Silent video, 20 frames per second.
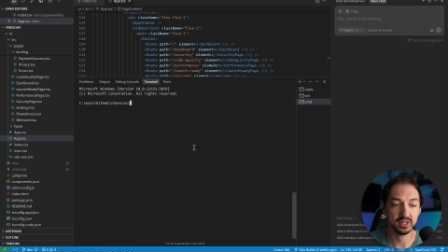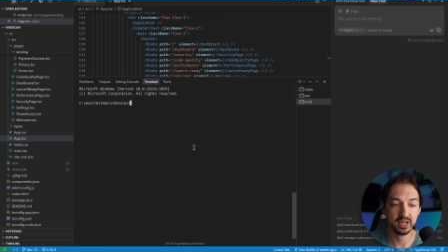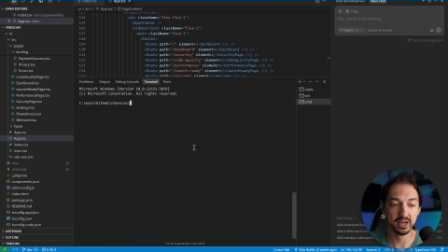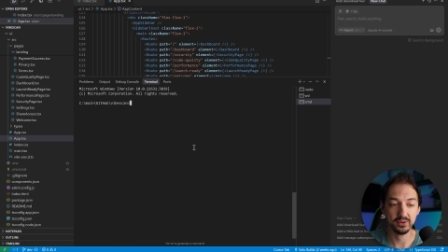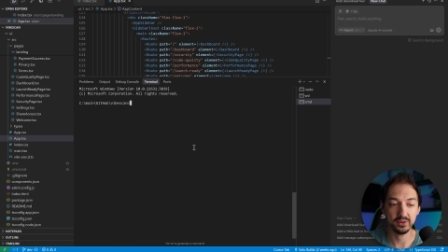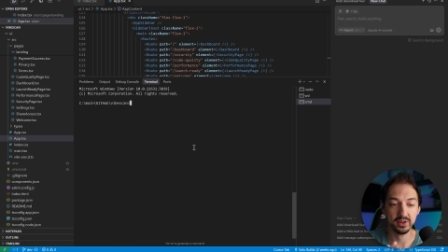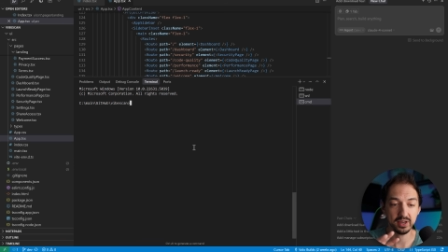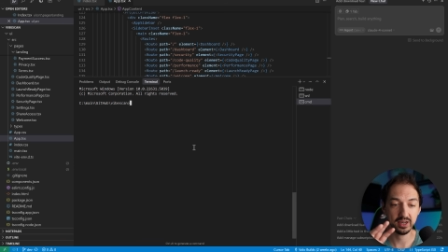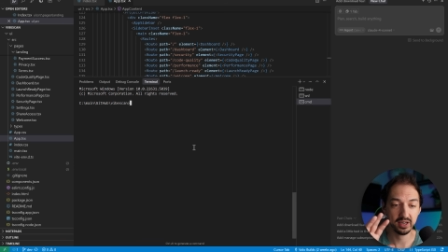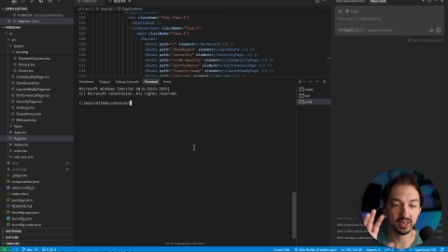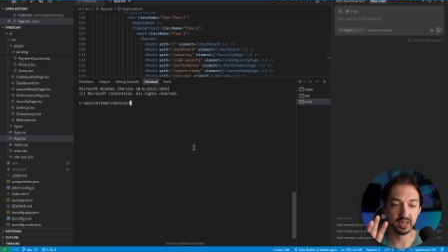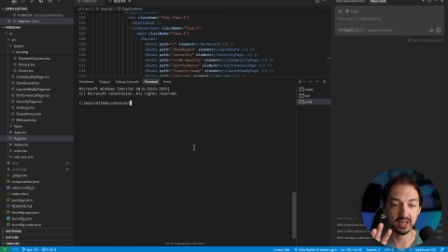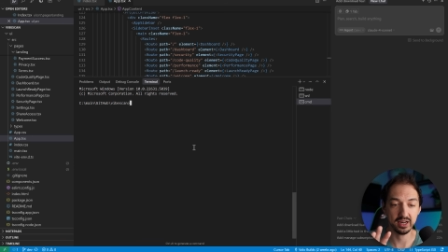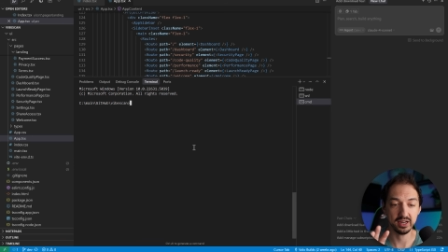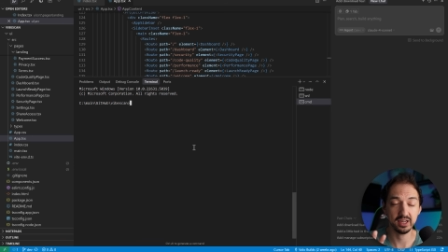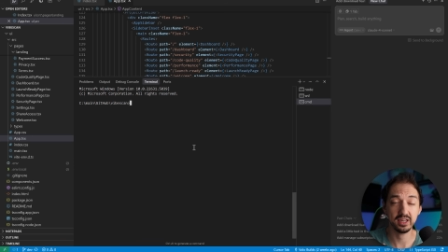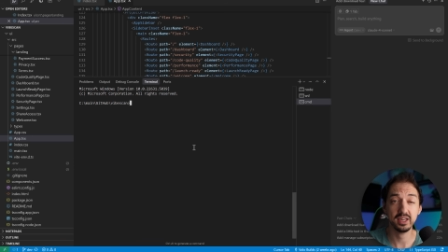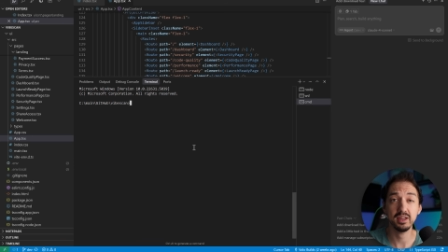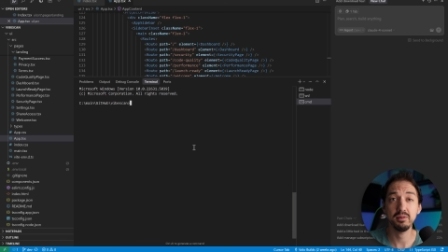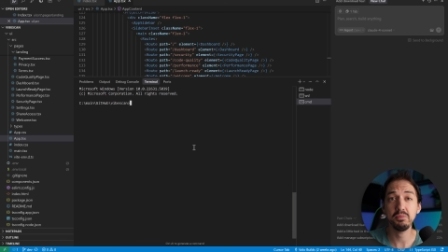Now,
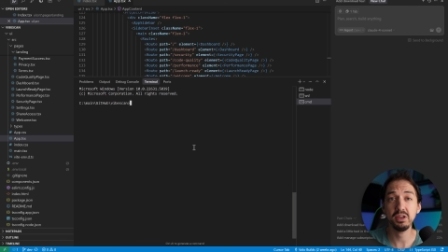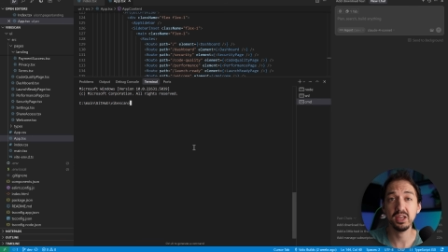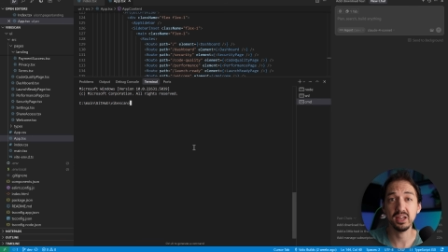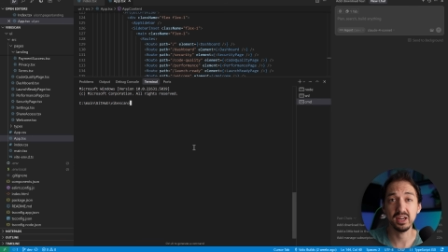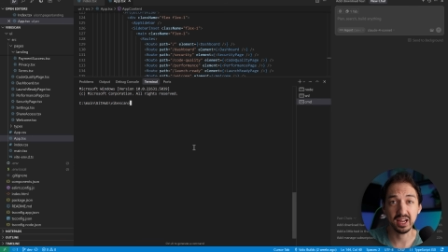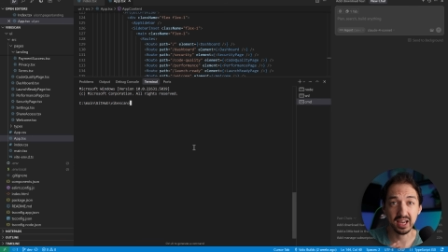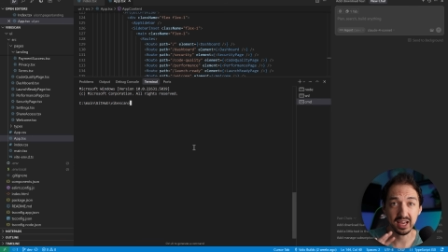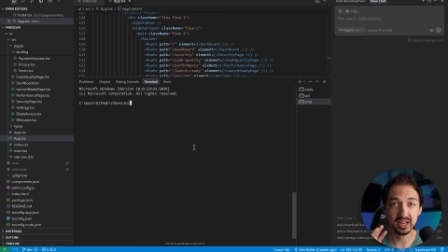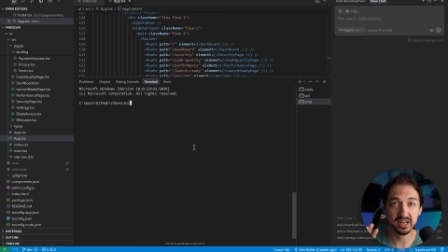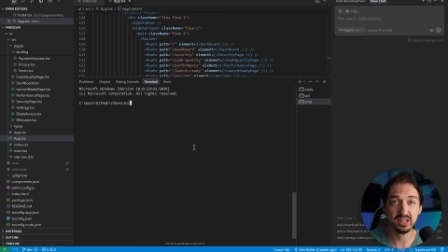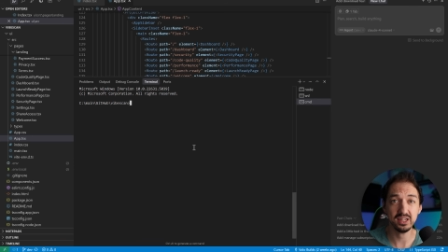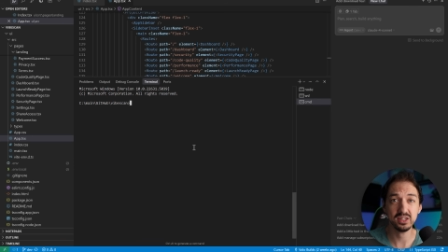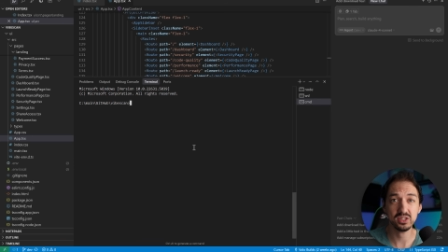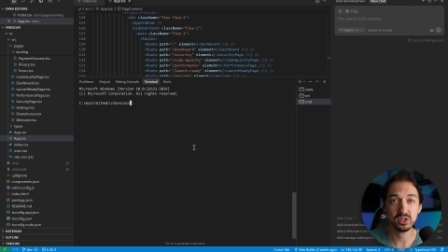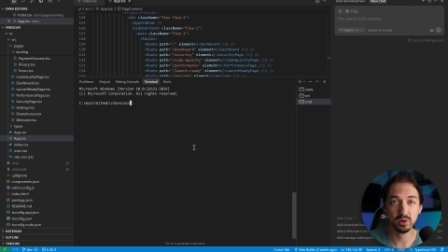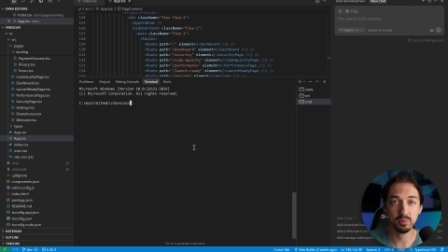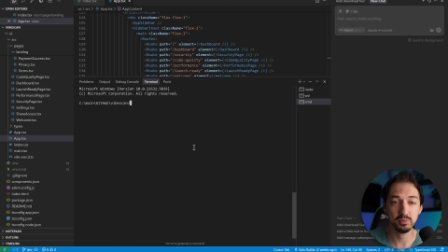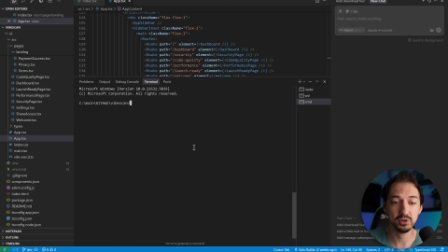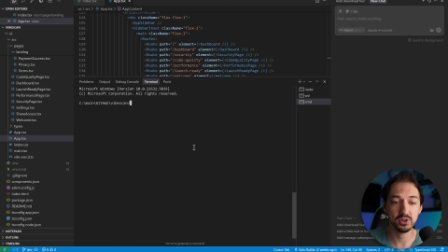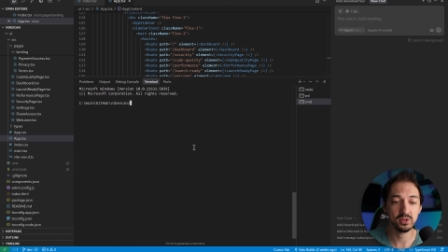again, it can be in any
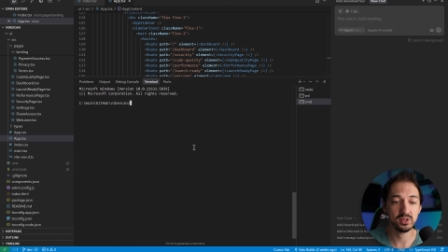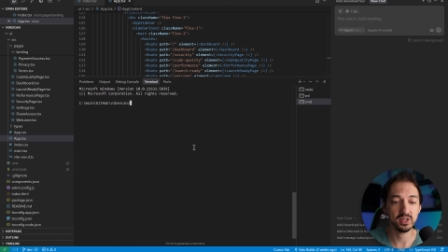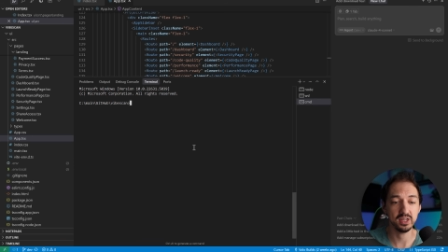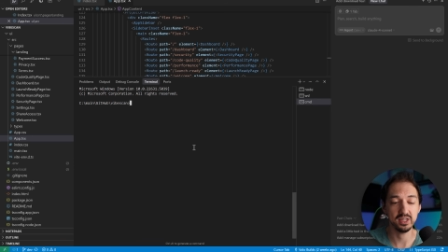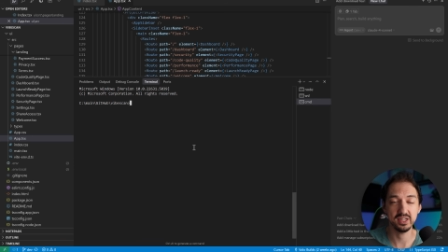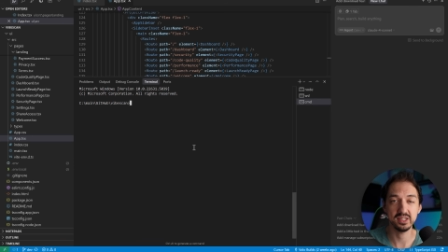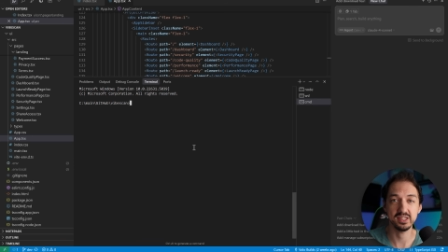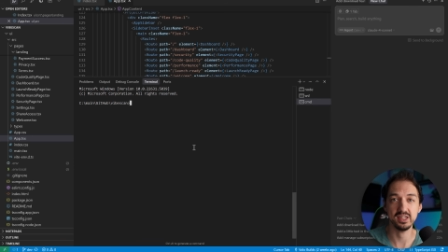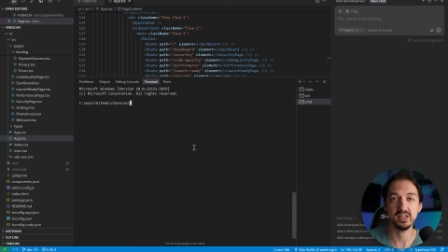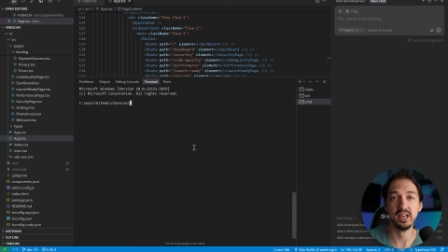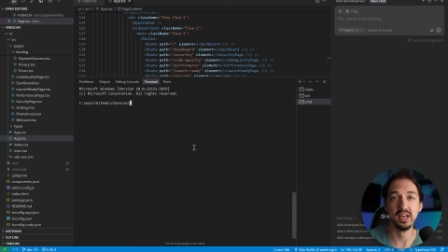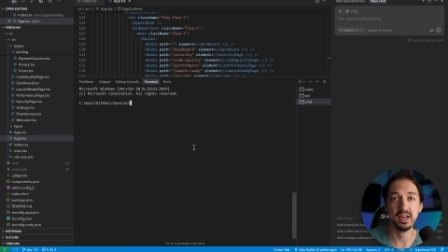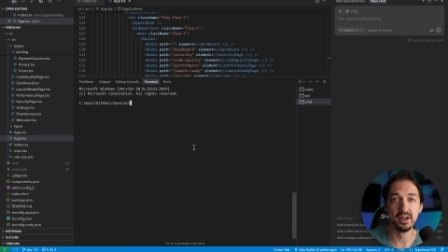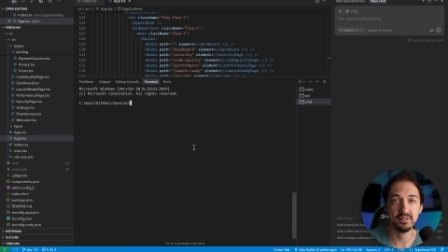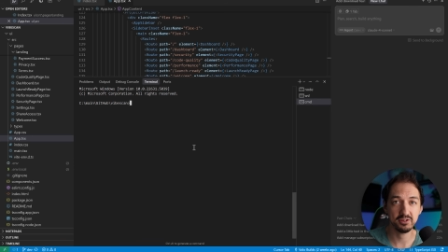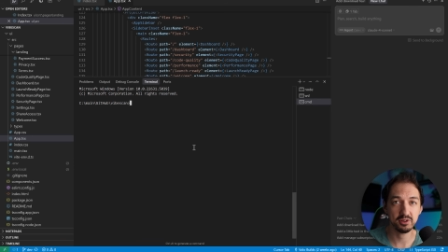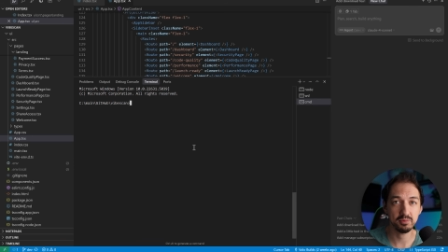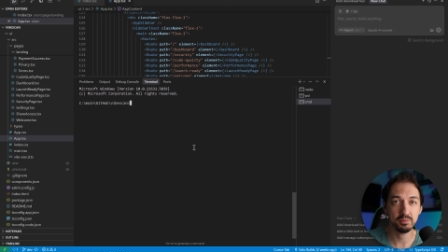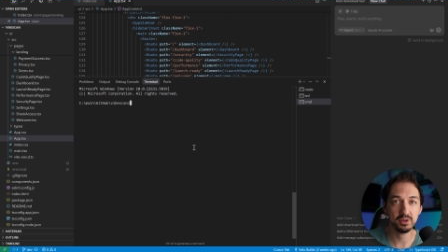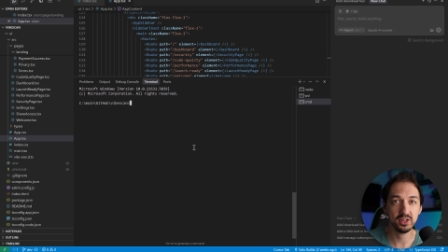terminal. It doesn't
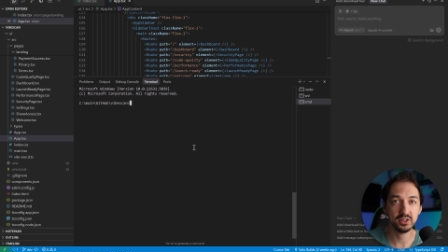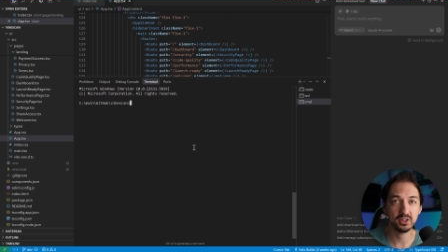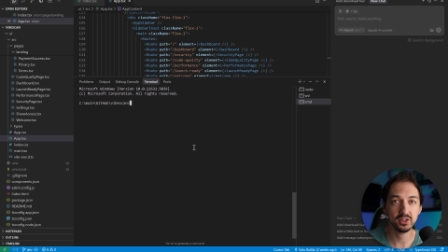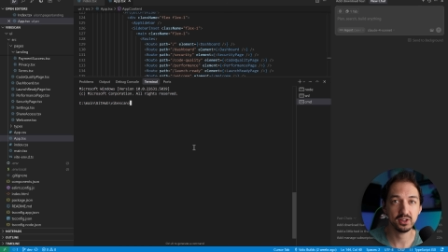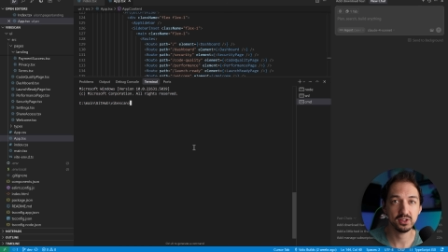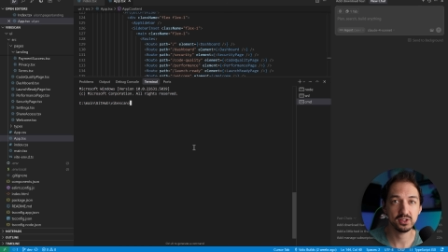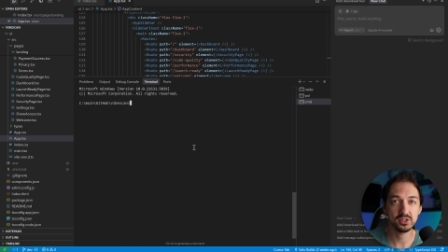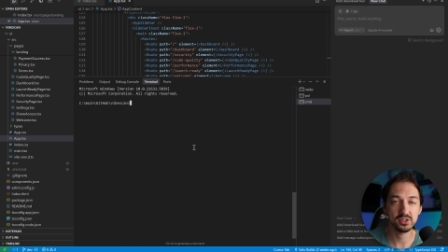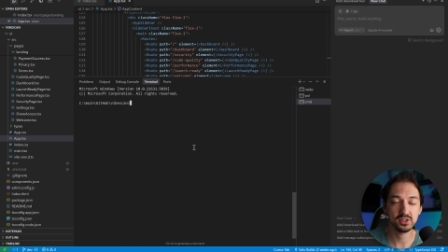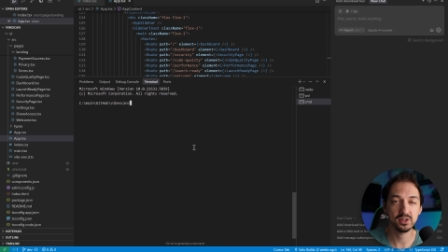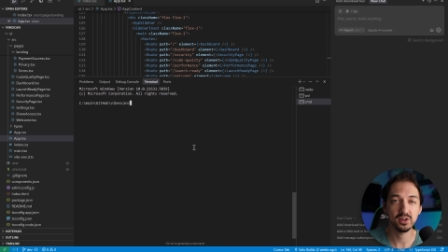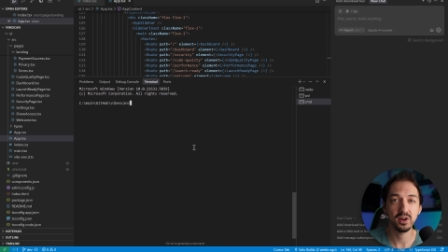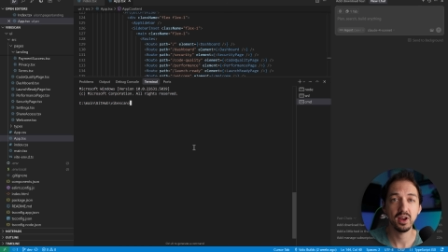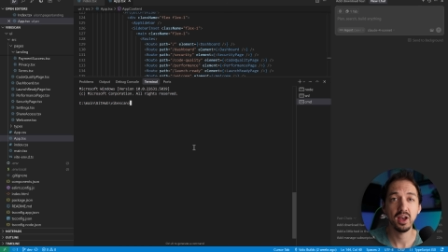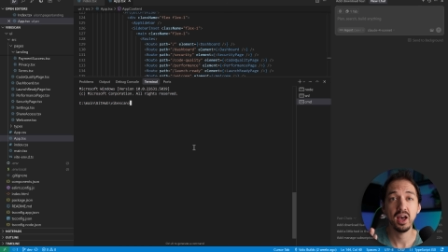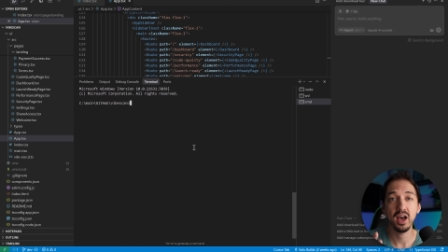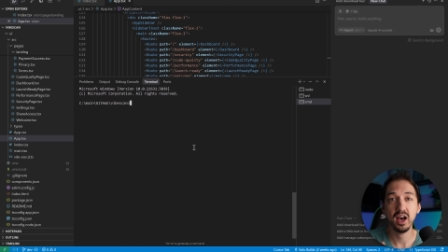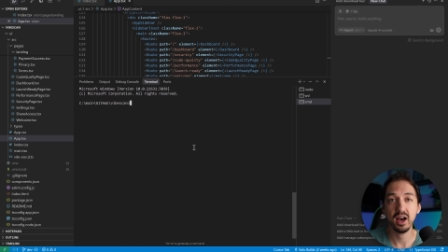have to be in Cursor.